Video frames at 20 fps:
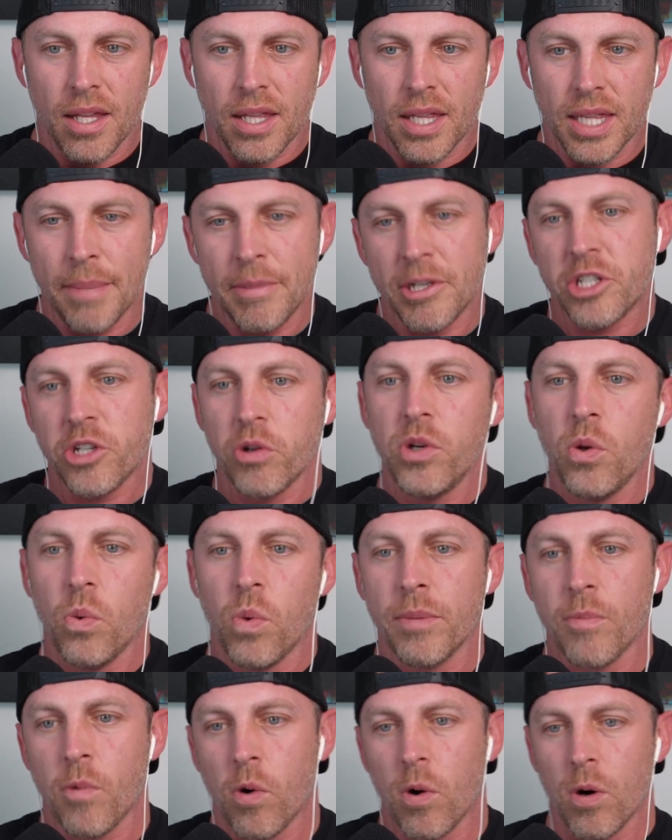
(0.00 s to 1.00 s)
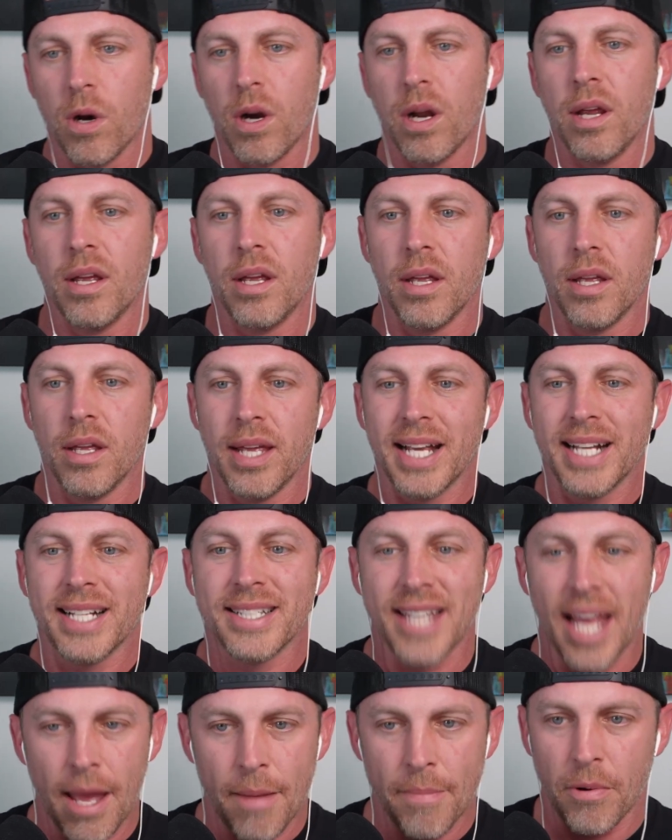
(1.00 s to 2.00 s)
Let me show you one more
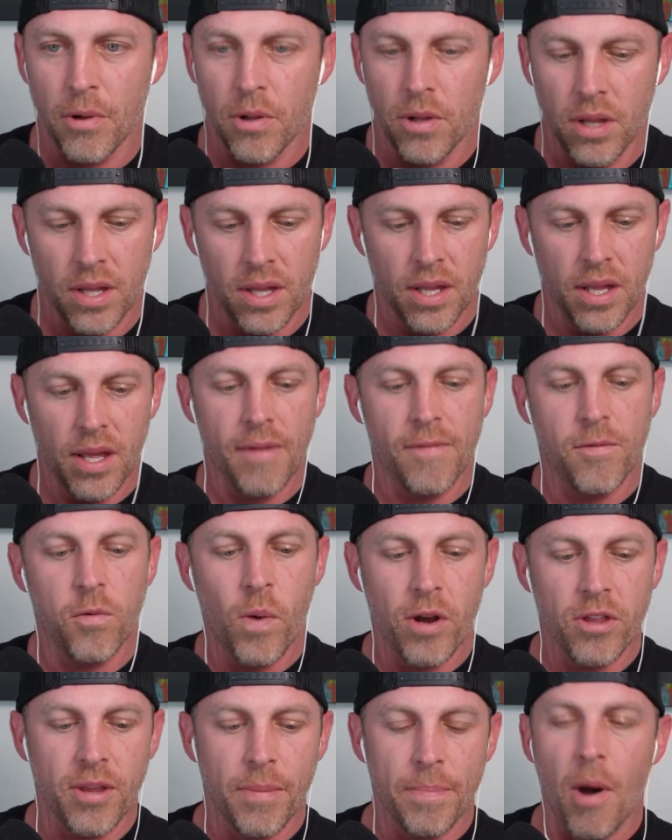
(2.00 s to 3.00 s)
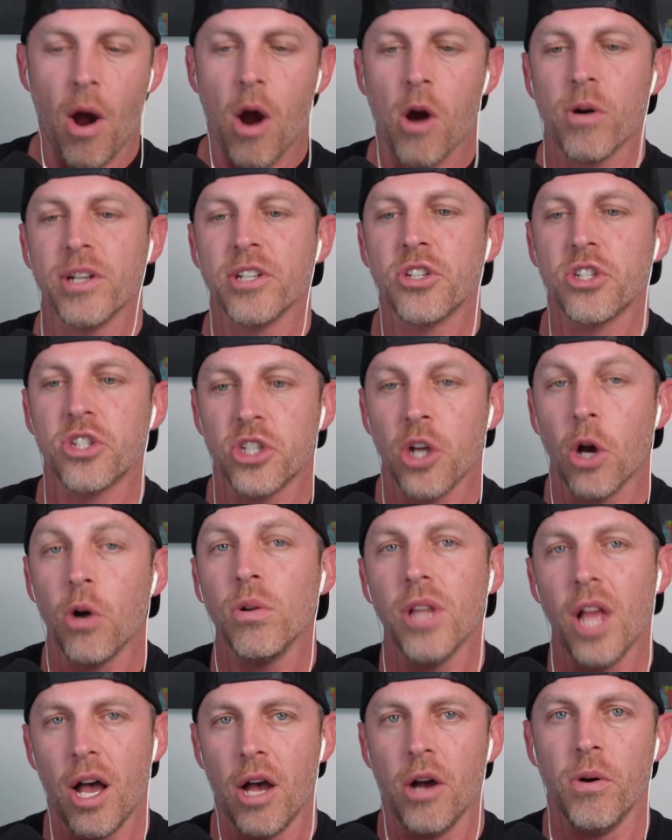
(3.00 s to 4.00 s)
example of where the bar is so
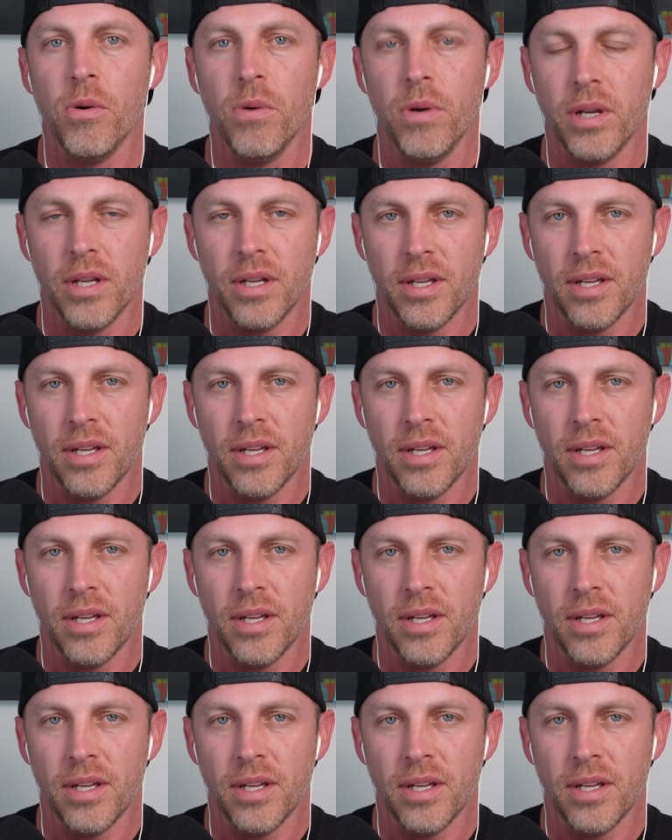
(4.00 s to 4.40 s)
low,